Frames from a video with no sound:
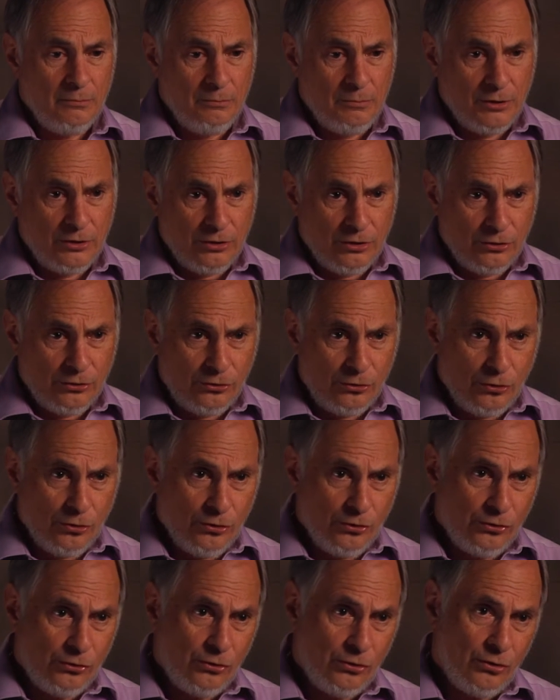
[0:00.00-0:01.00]
But there's
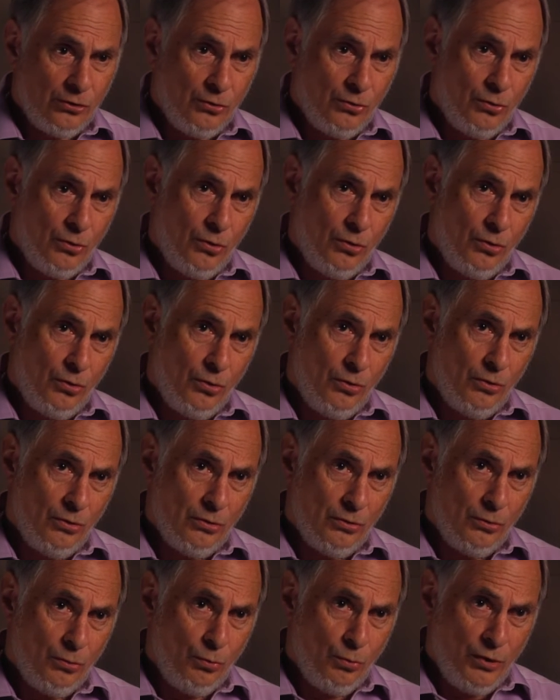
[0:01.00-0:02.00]
those
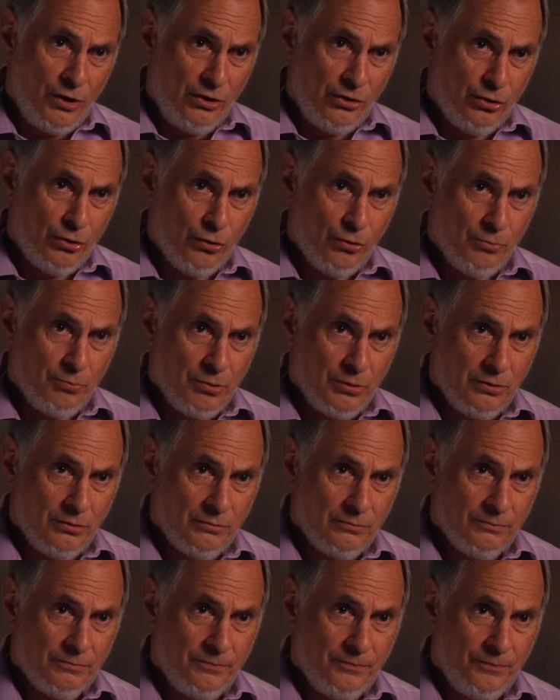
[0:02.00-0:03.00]
with hope,
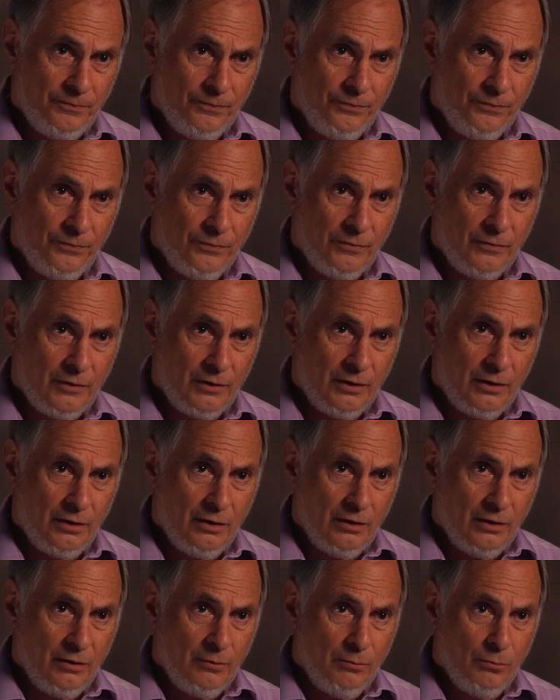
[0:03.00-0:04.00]

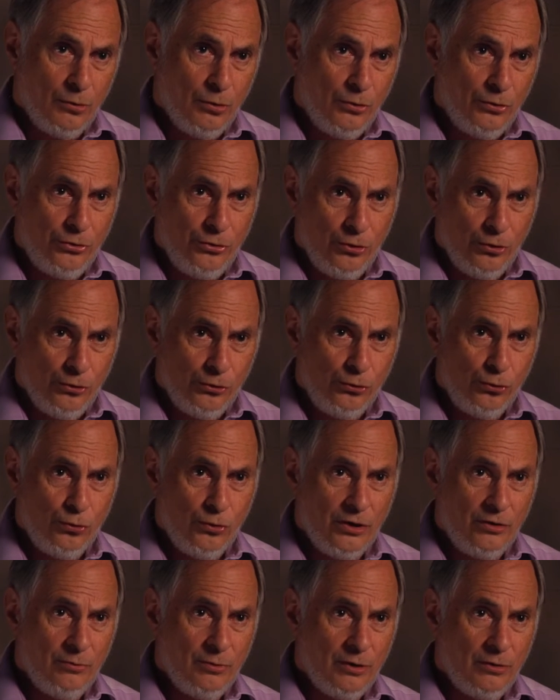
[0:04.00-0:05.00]
both those who
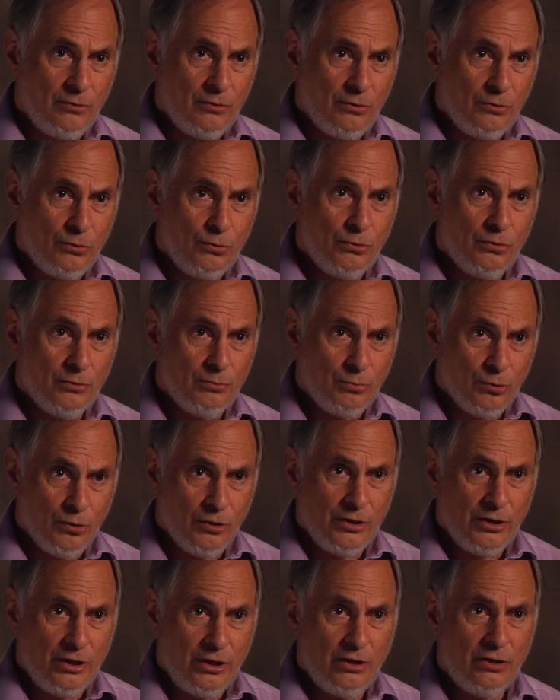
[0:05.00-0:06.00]
have been who were
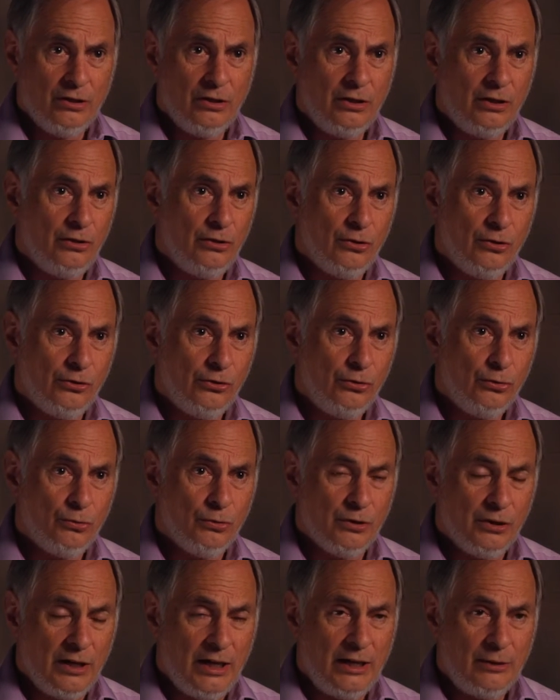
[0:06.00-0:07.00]
born here and those who
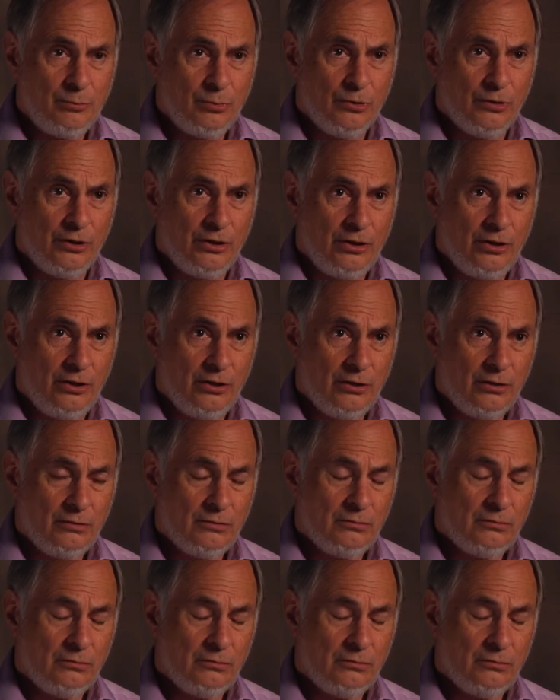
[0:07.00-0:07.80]
were not born here.